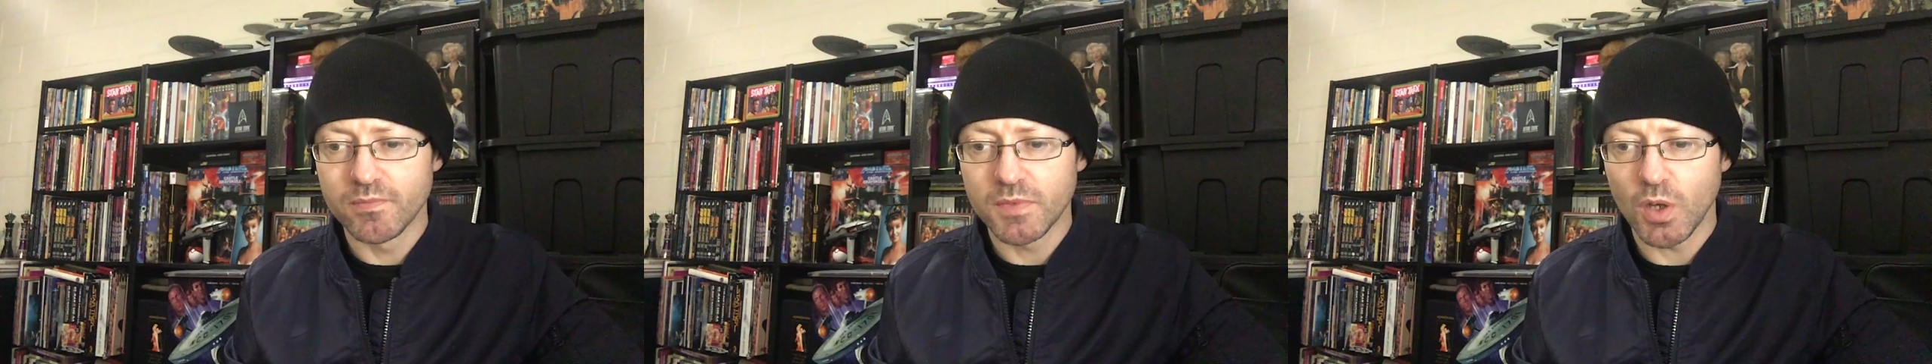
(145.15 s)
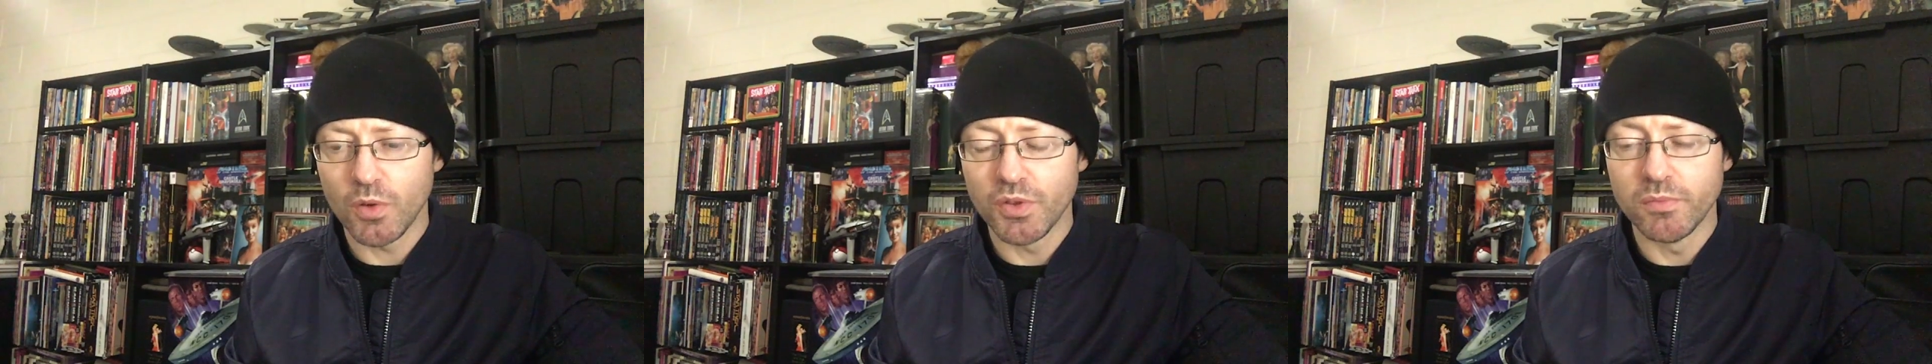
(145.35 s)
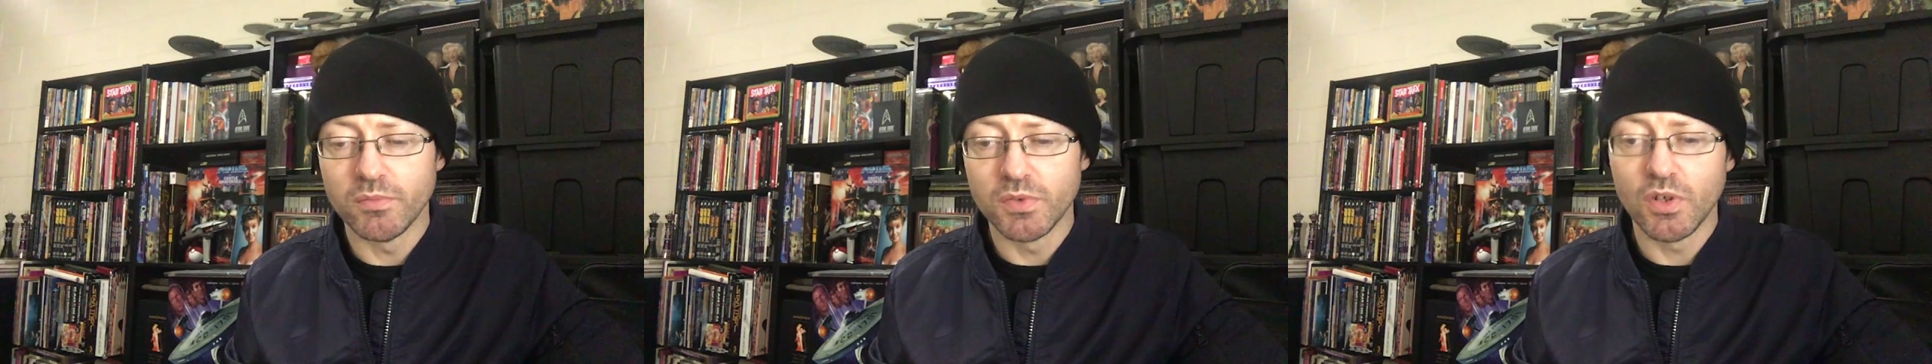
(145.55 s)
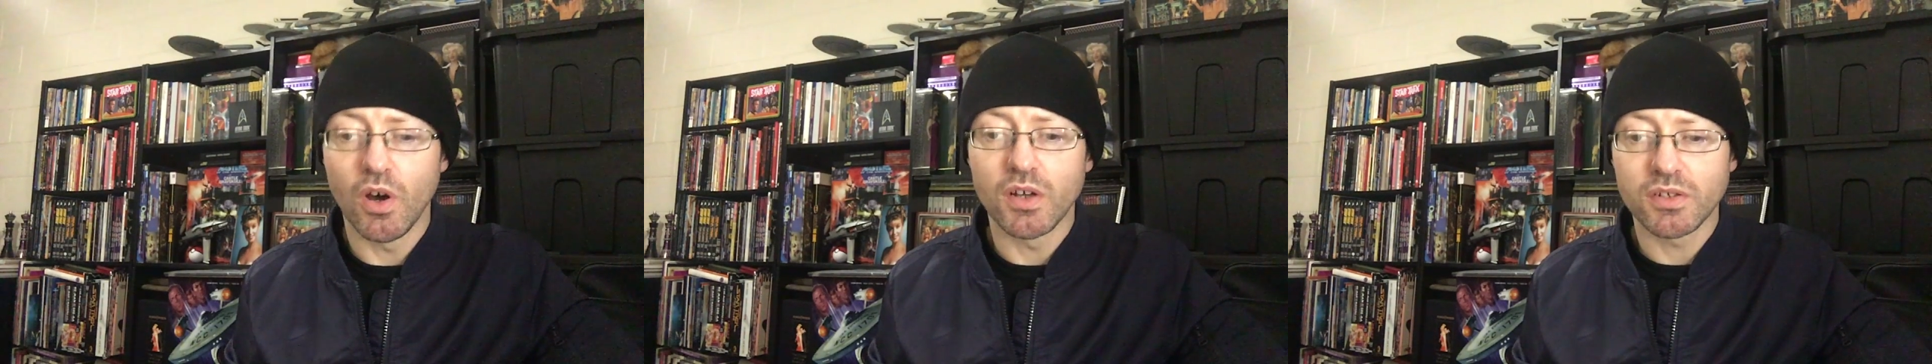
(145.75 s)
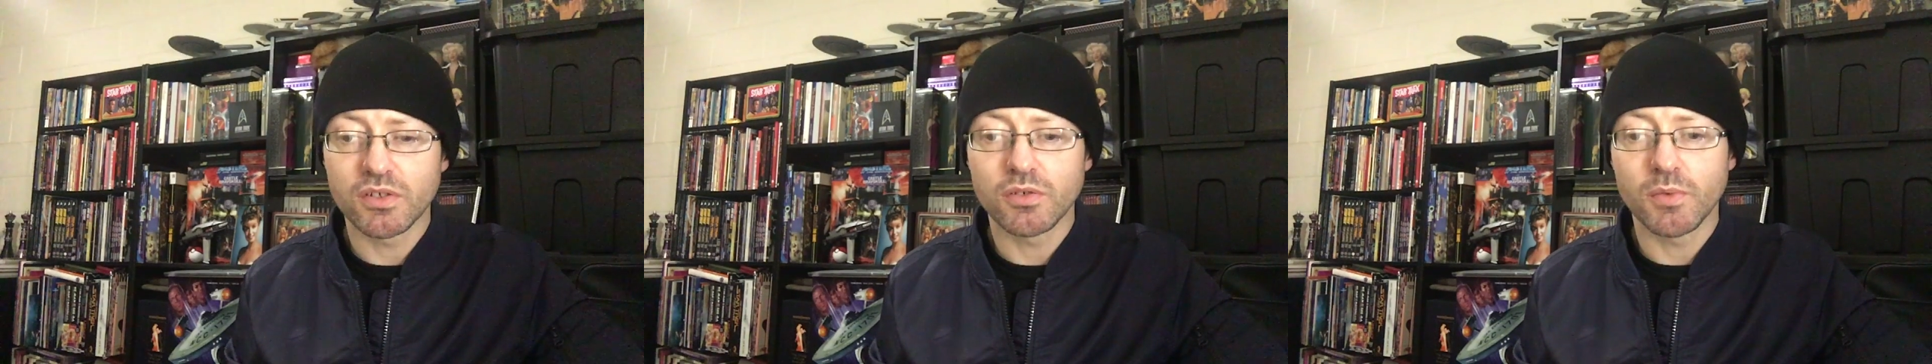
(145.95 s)
told them
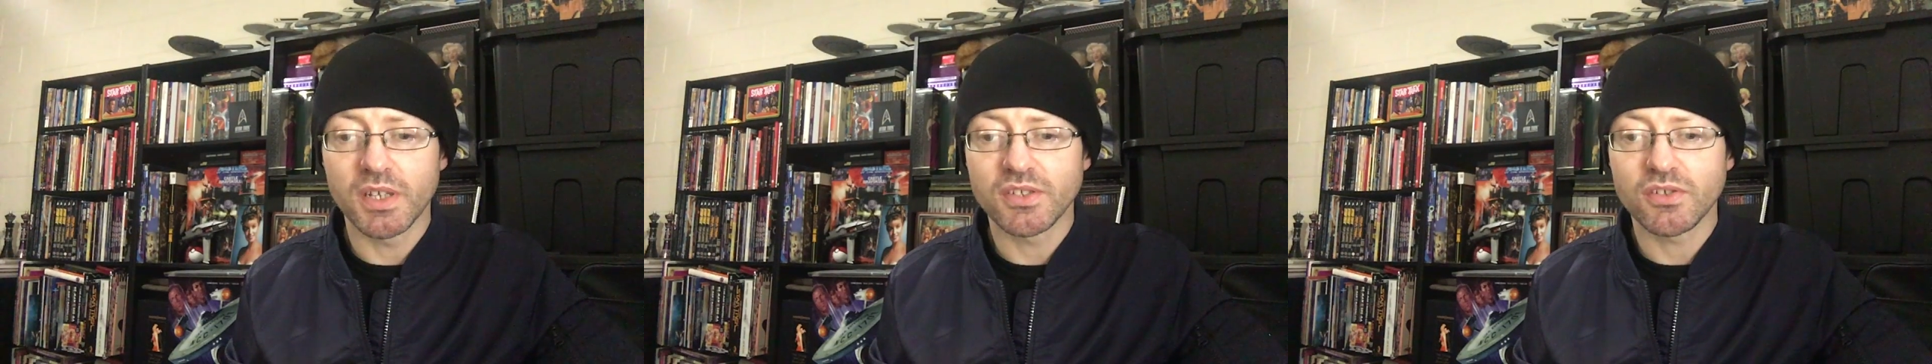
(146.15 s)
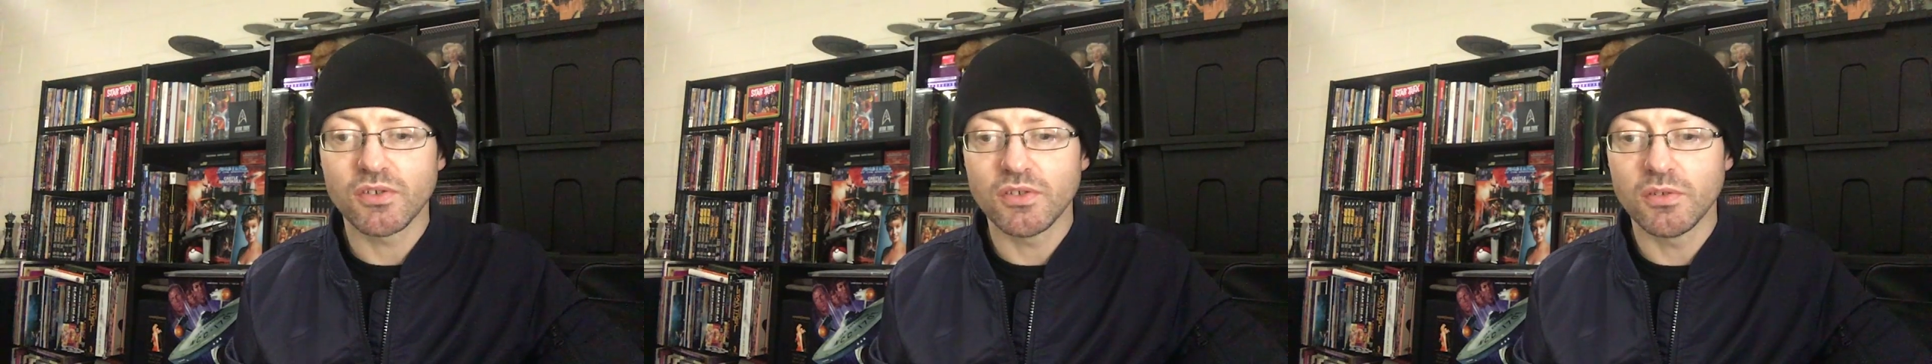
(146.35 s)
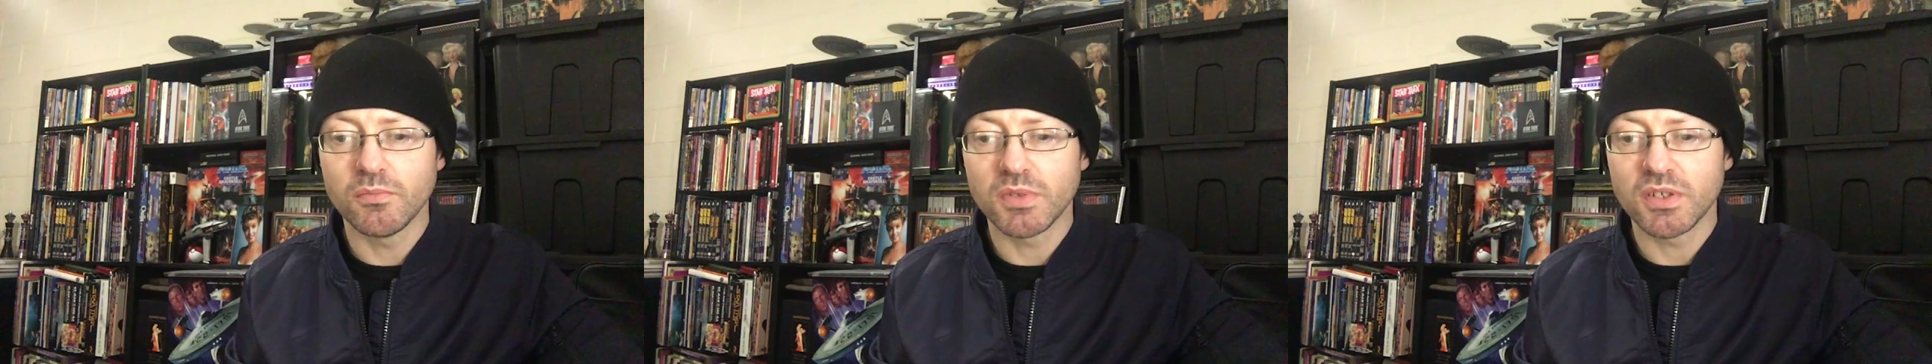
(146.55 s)
not to rescue them